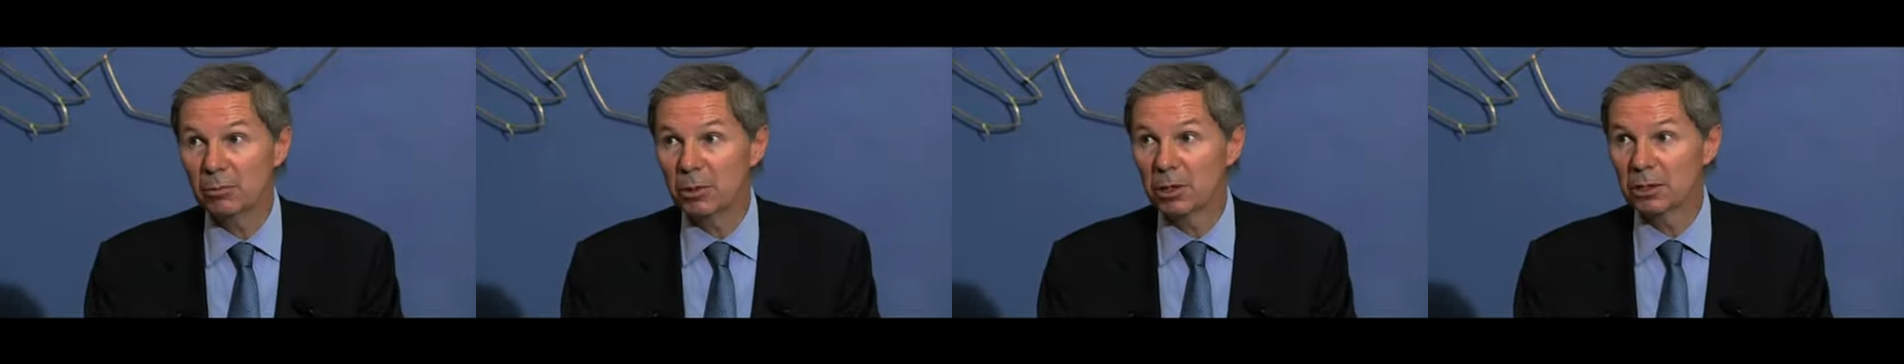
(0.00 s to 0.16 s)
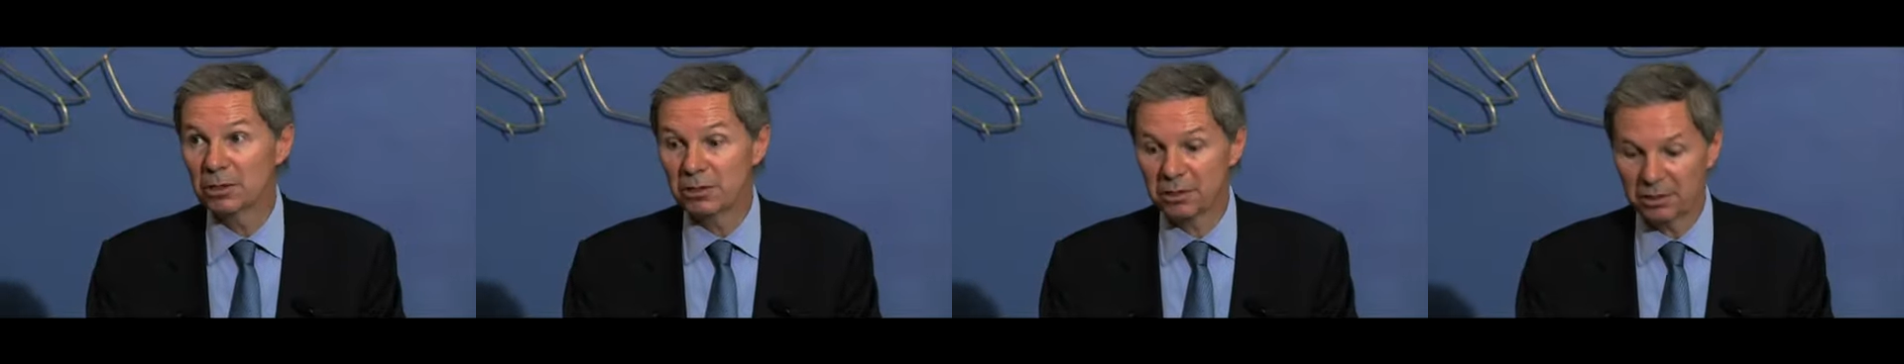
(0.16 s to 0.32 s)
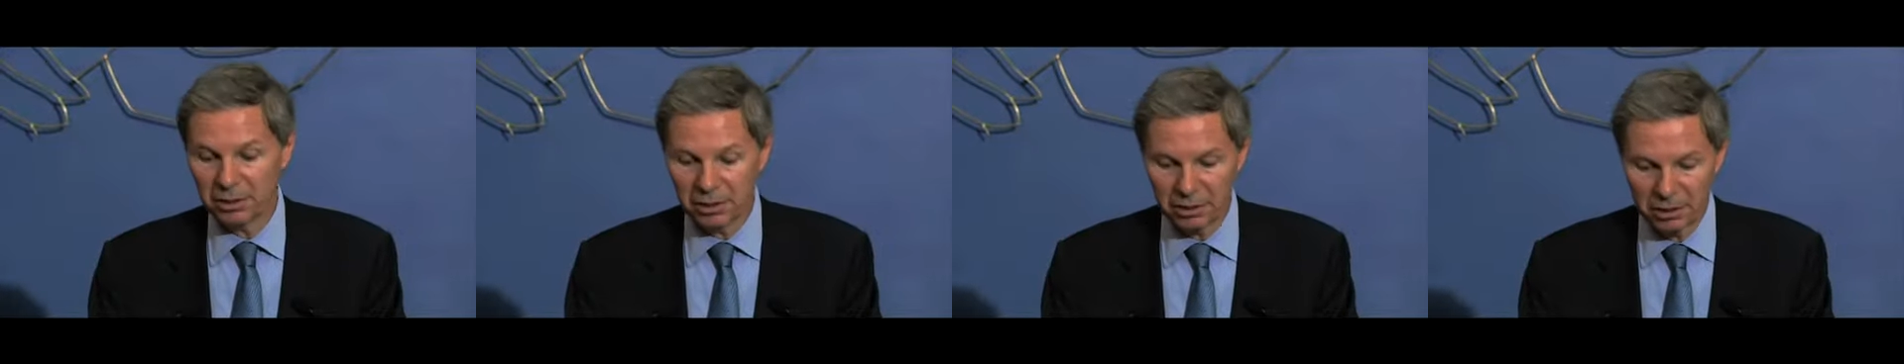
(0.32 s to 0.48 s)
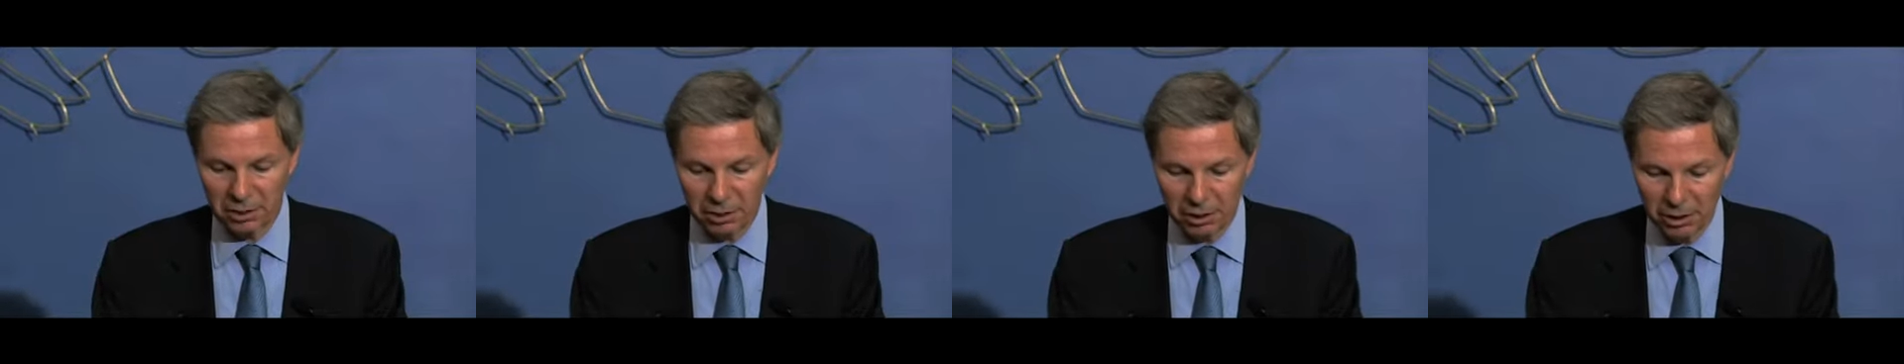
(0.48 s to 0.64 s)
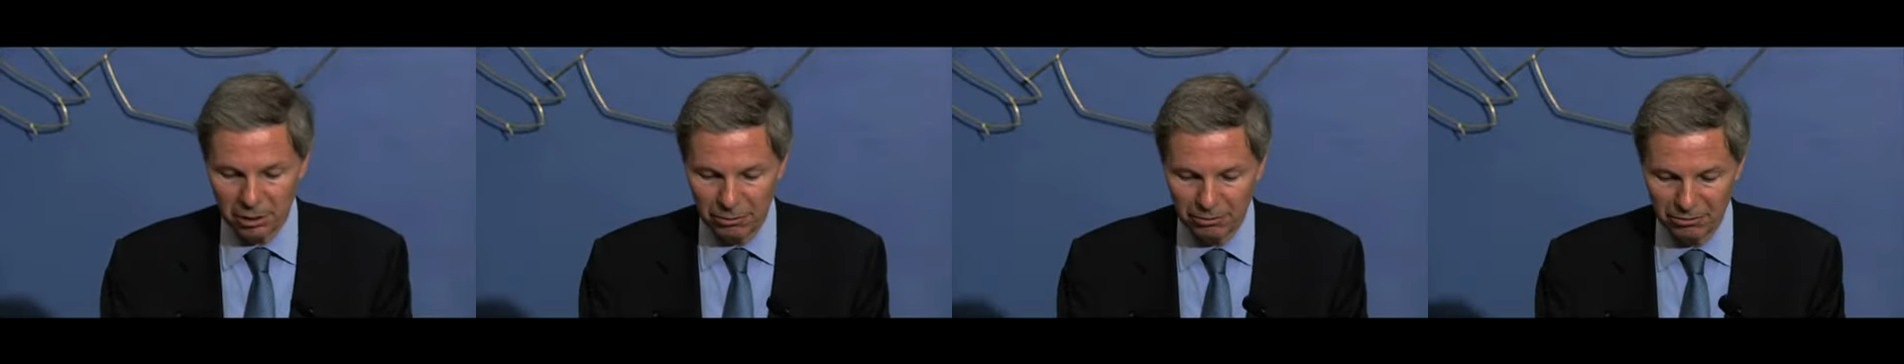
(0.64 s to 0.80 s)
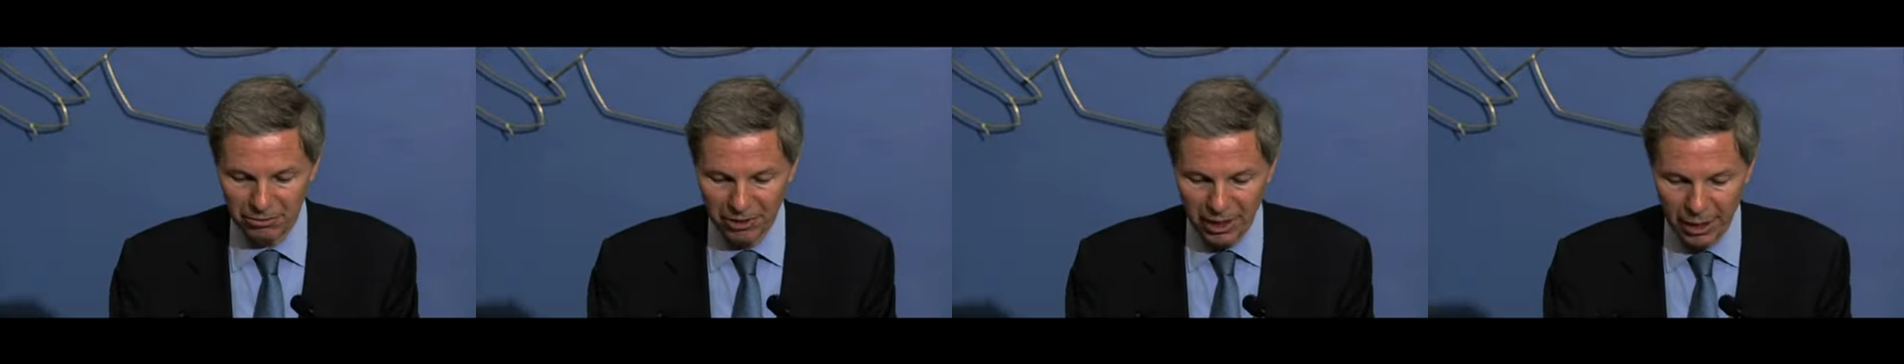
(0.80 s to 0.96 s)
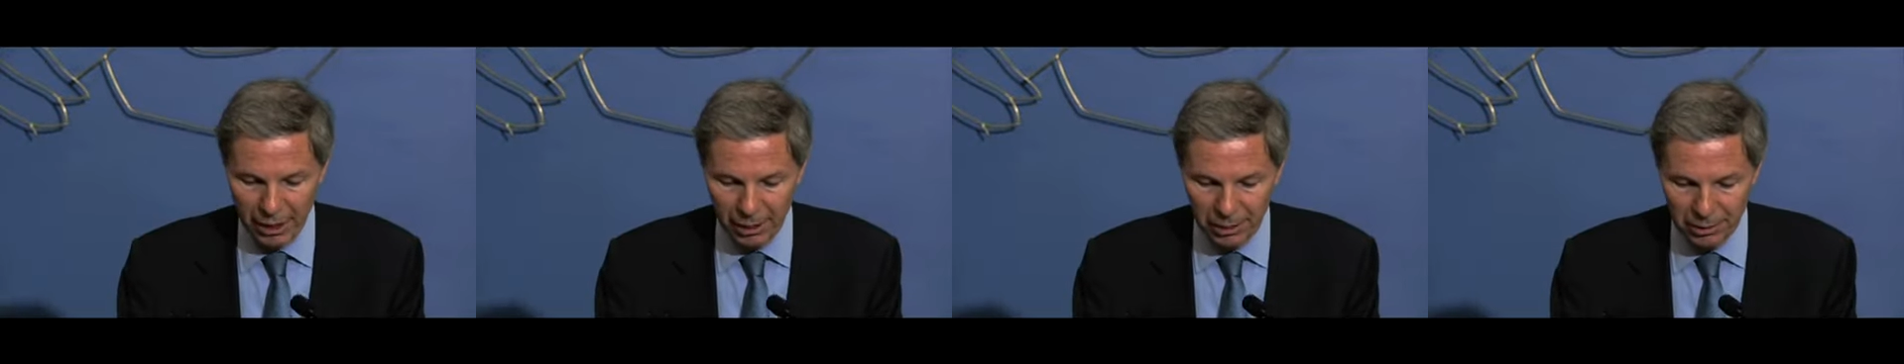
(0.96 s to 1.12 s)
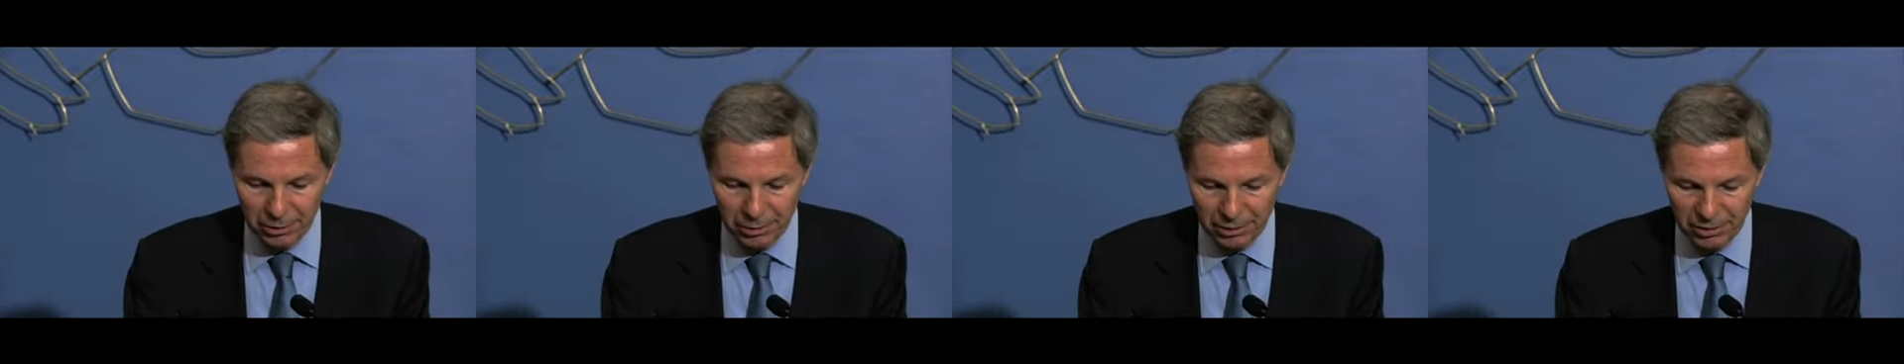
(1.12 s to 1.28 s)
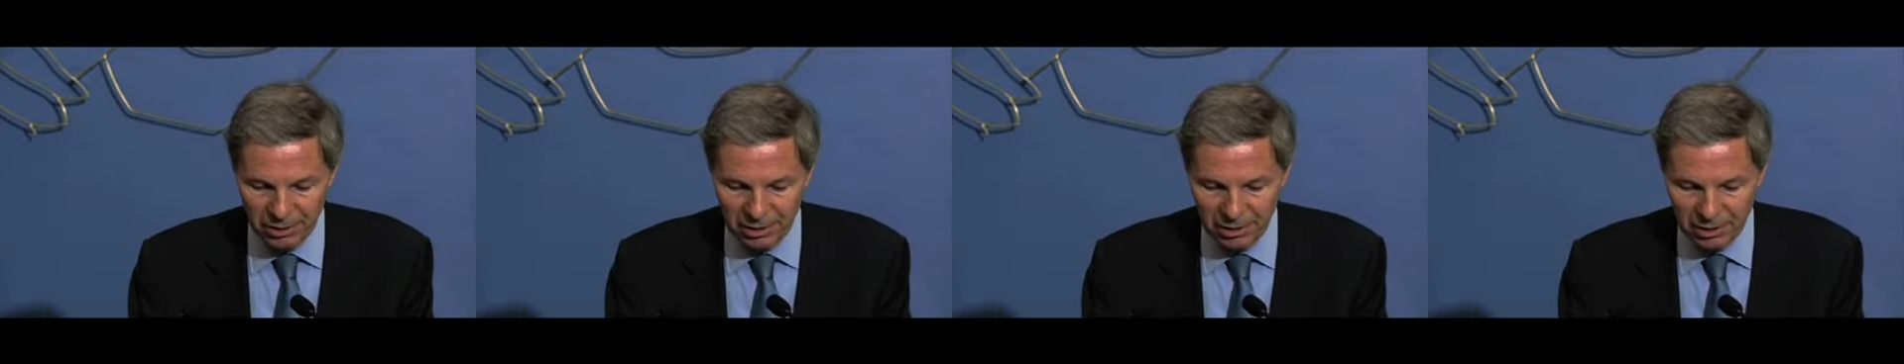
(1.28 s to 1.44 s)
months of
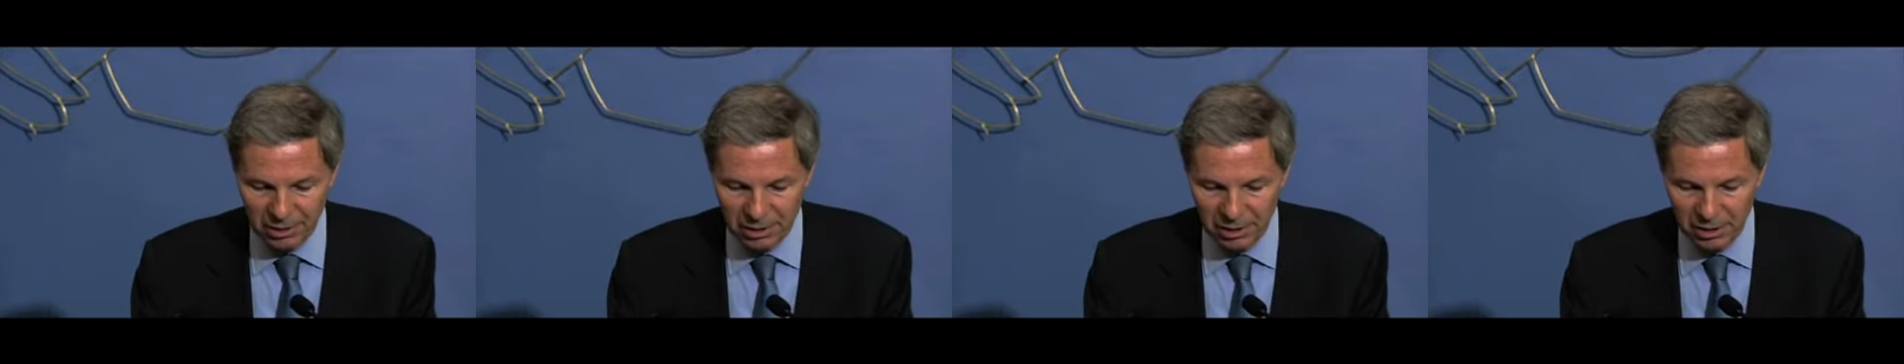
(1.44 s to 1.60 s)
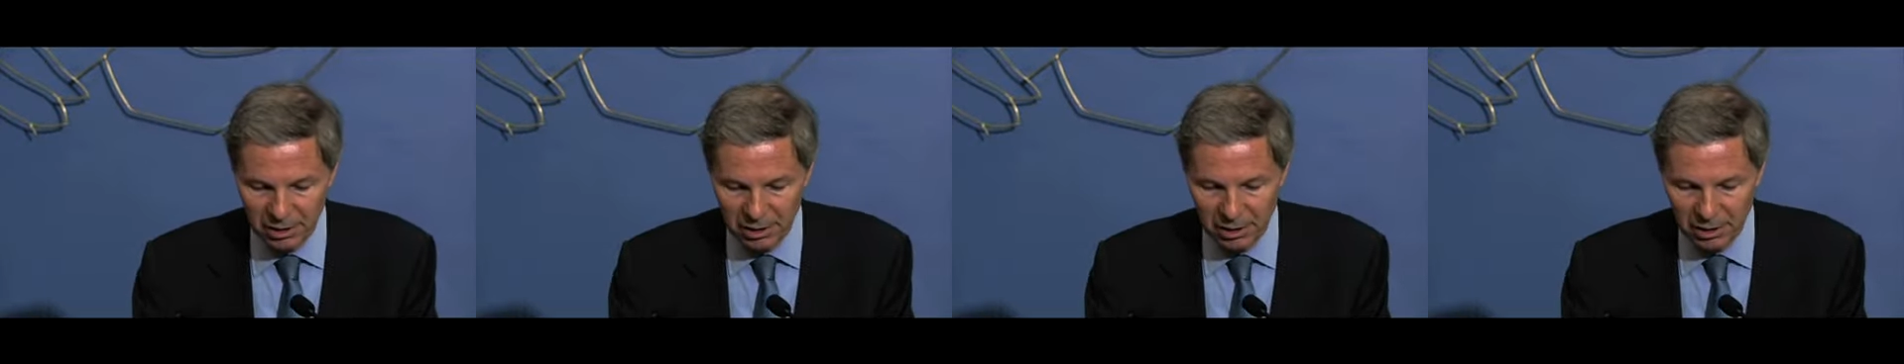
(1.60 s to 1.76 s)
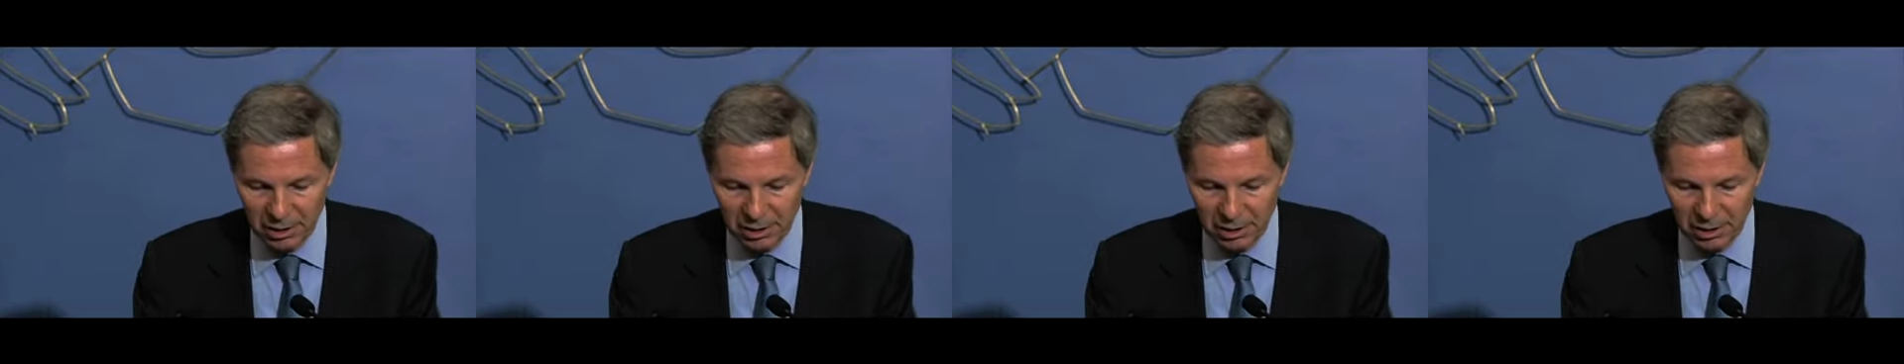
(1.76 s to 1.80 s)
violence,